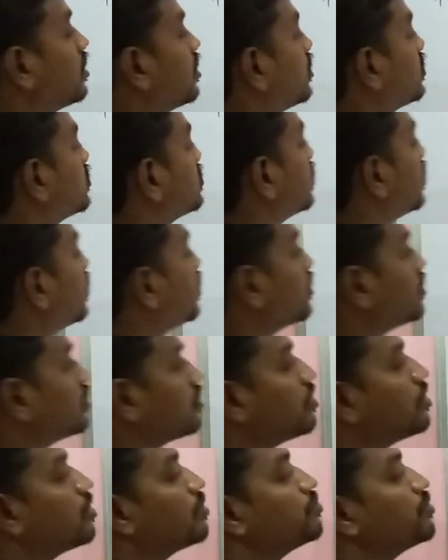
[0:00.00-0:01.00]
seen in the
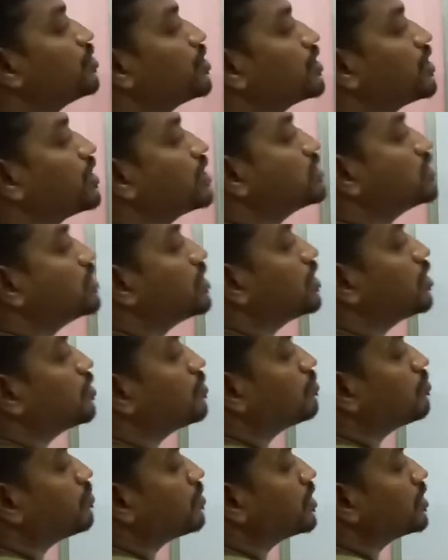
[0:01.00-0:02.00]
object as
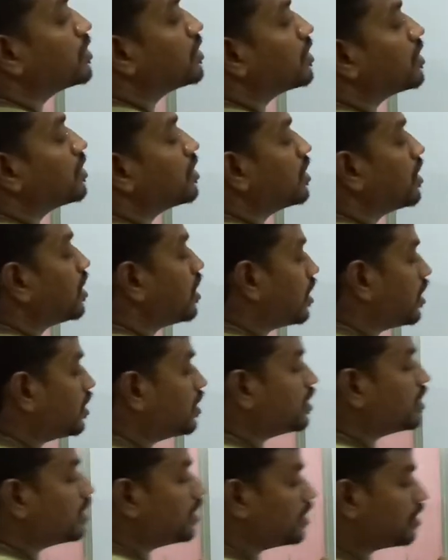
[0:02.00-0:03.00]
seen by the eye
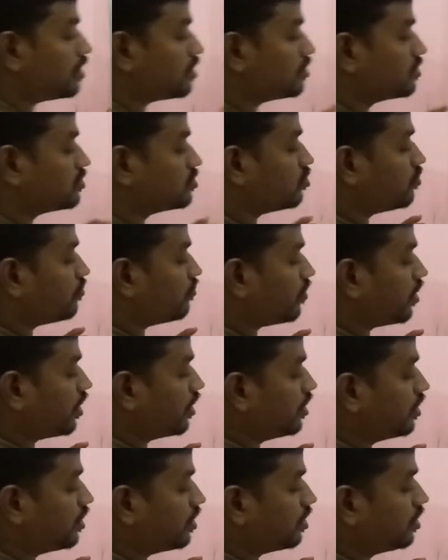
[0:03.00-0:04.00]
here? So
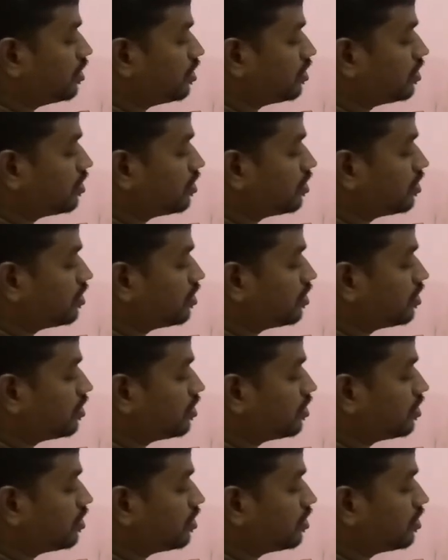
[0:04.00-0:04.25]
find